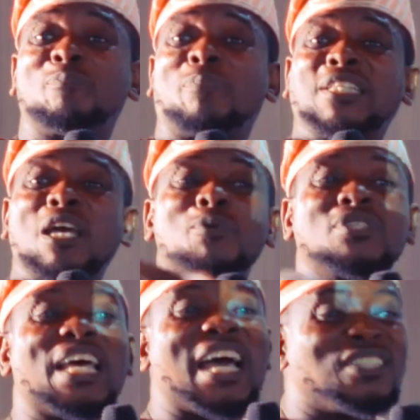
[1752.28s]
Portable
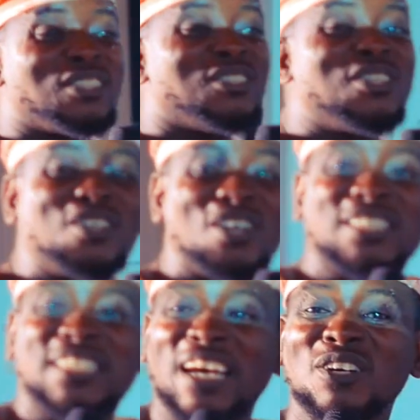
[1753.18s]
said, who
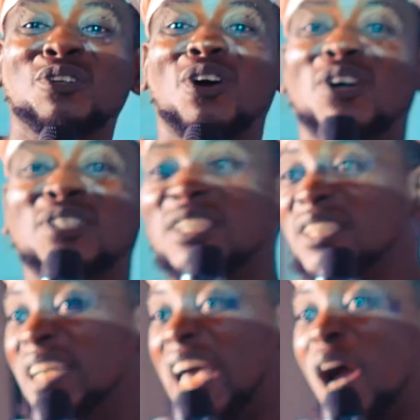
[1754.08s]
goes
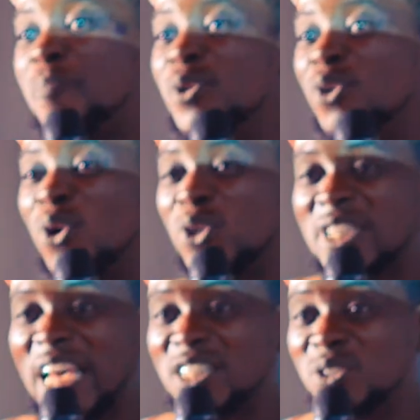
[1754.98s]
help you, no go
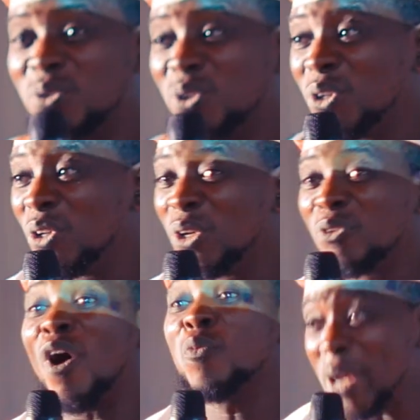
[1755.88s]
stress you.
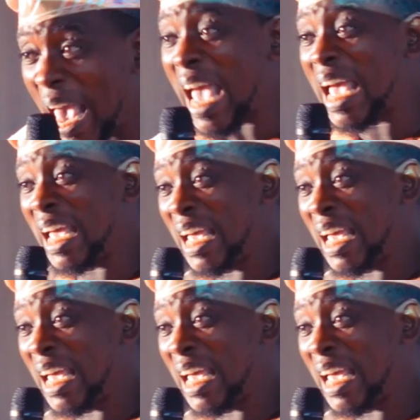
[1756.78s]
For where?